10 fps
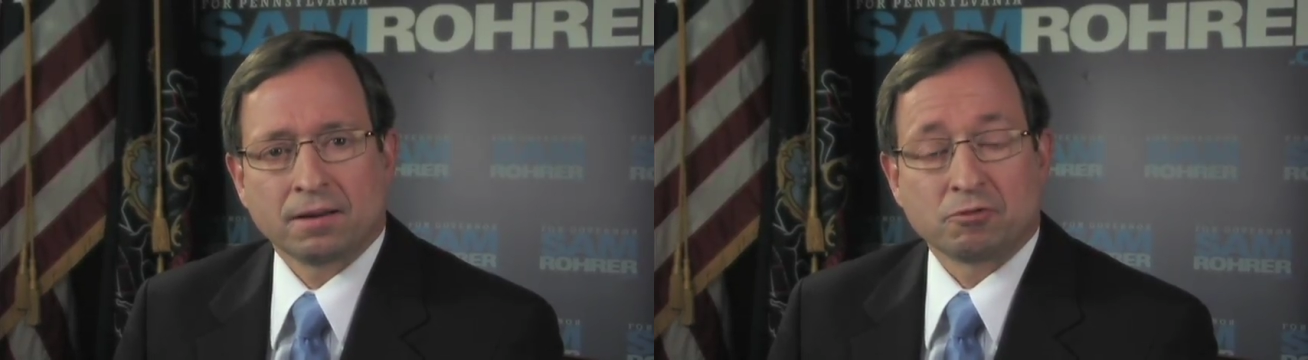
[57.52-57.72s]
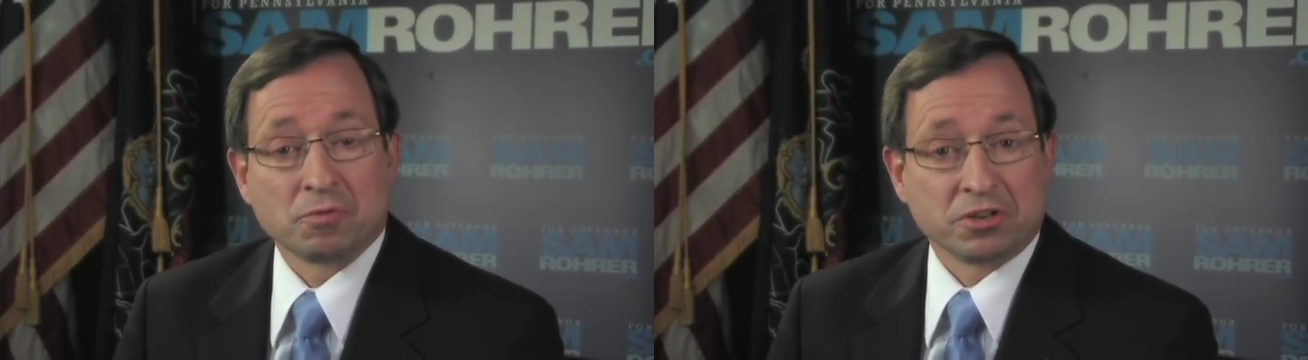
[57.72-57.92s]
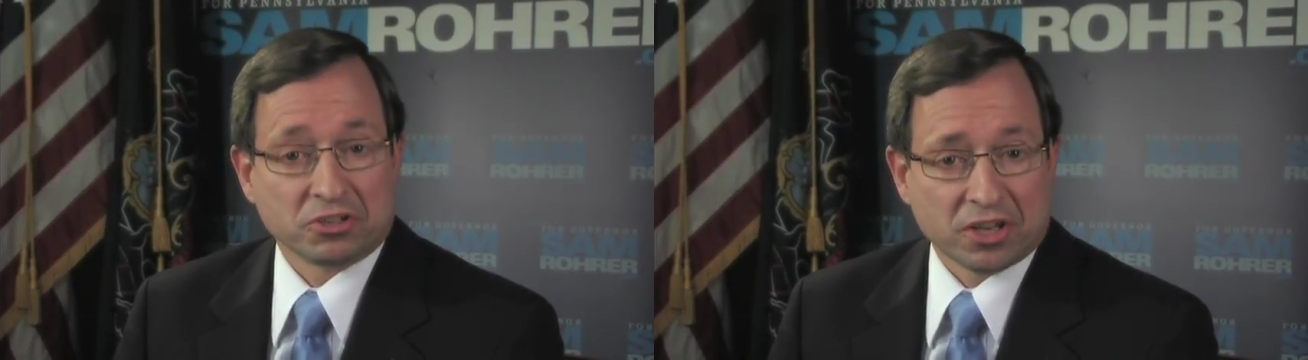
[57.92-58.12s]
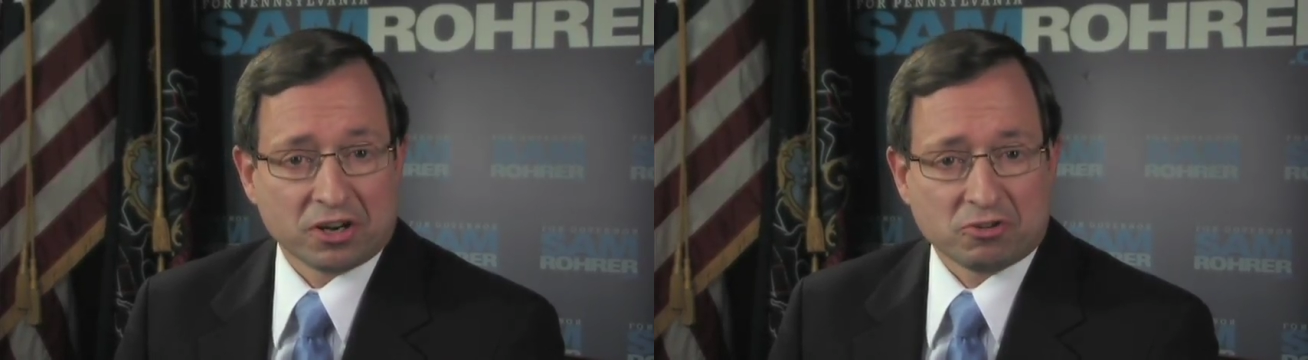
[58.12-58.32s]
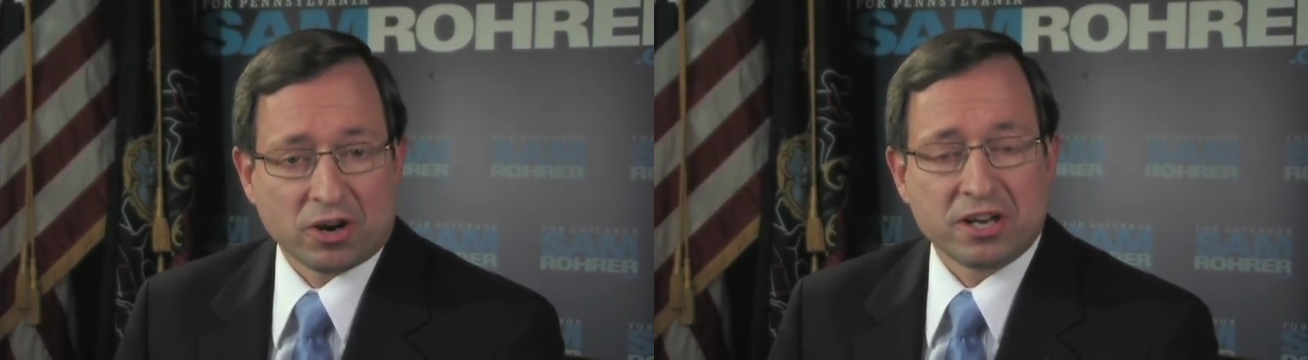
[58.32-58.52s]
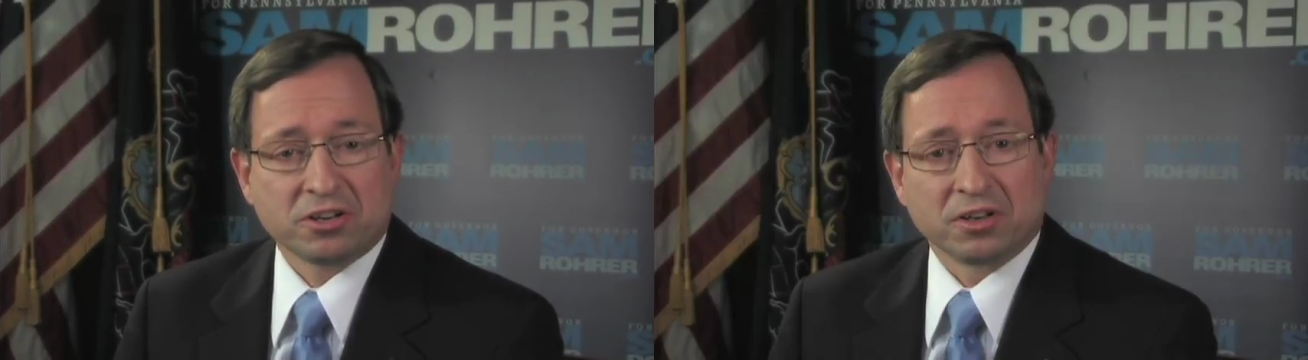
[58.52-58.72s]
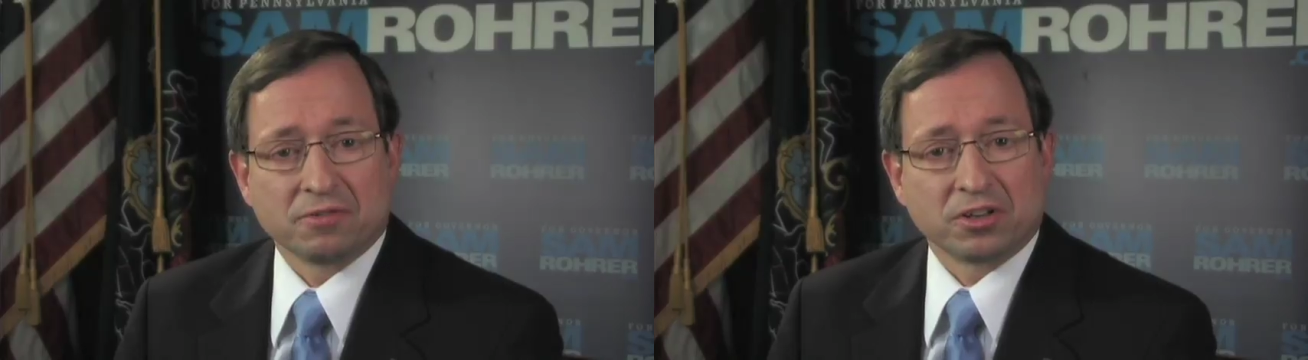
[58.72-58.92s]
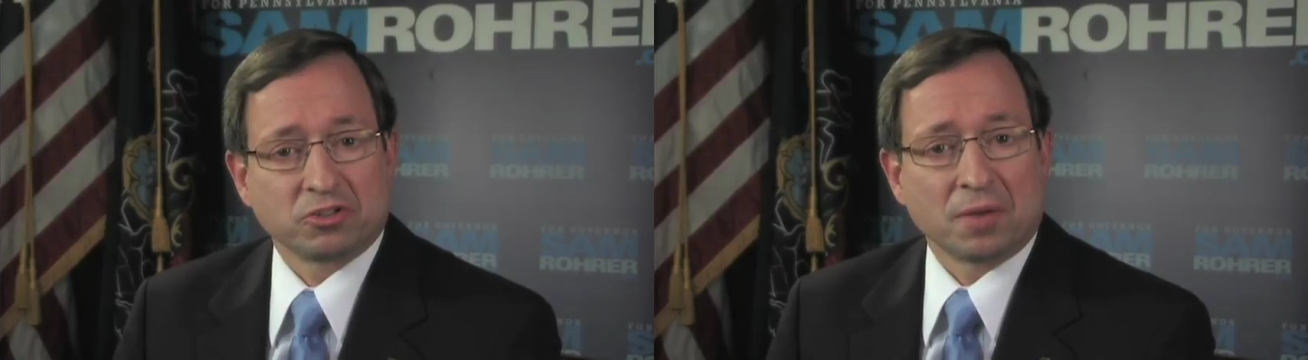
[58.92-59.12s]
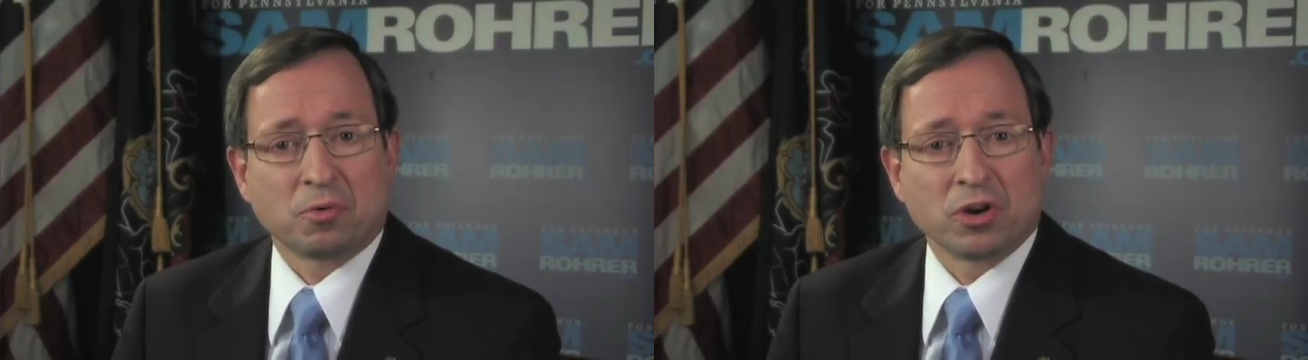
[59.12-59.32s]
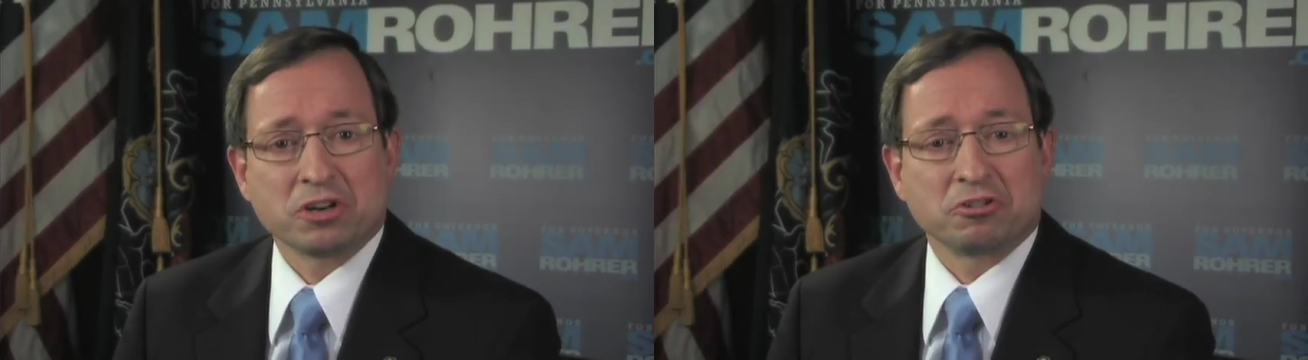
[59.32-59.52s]
From the disintegration of the
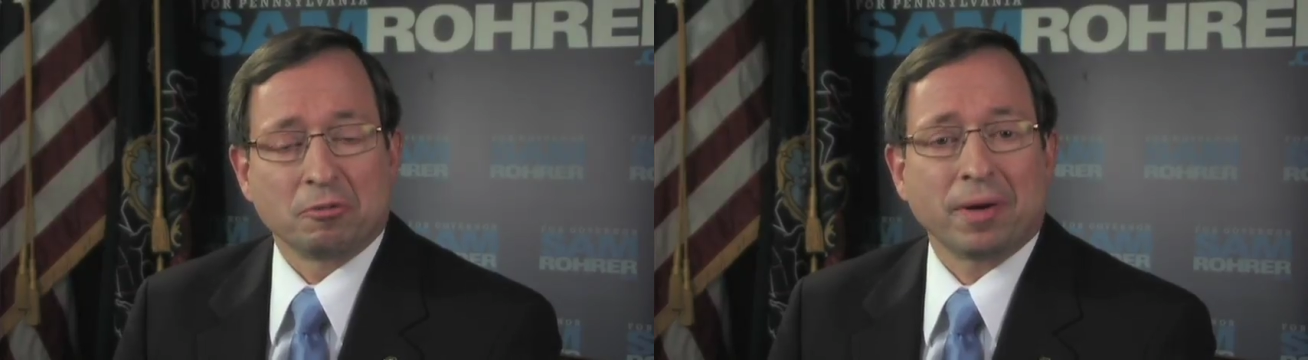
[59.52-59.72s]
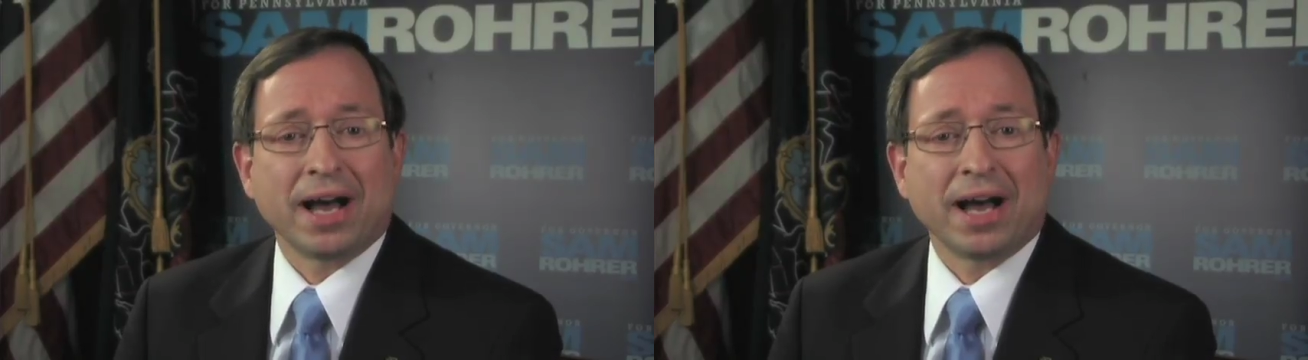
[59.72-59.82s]
separation of